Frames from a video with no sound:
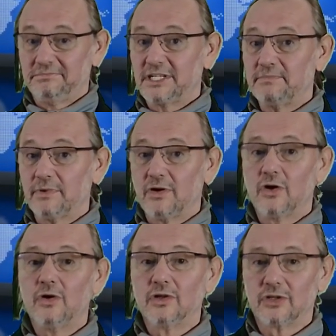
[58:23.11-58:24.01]
keep a
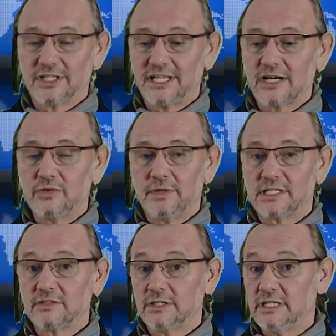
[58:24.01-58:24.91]
hold on the
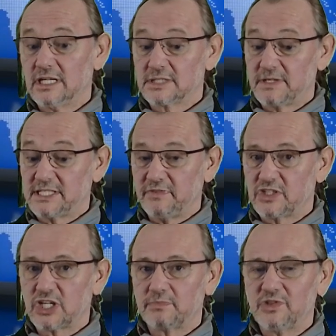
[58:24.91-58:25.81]
documents in a specific
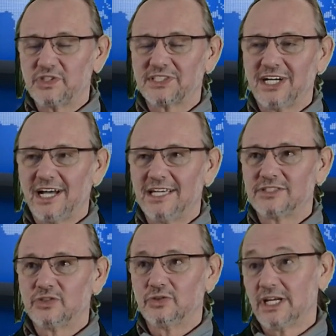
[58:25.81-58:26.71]
SharePoint site
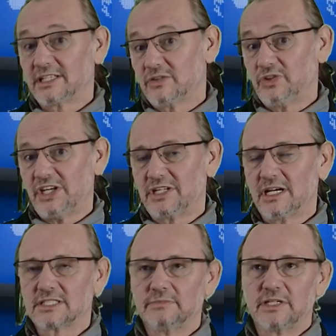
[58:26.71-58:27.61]
that contain
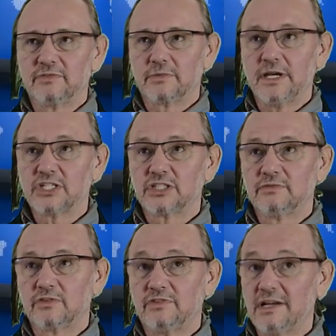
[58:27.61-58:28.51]
customer information
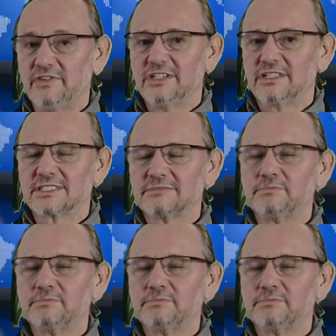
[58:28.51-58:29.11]
for 5 years,